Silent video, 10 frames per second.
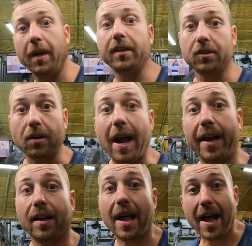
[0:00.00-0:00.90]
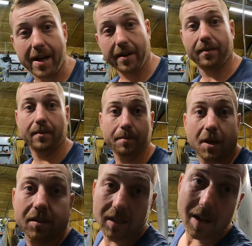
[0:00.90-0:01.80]
Big strike of lightning
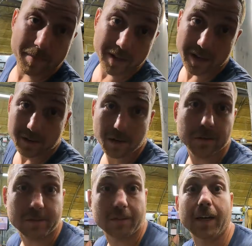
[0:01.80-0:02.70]
must not be that close.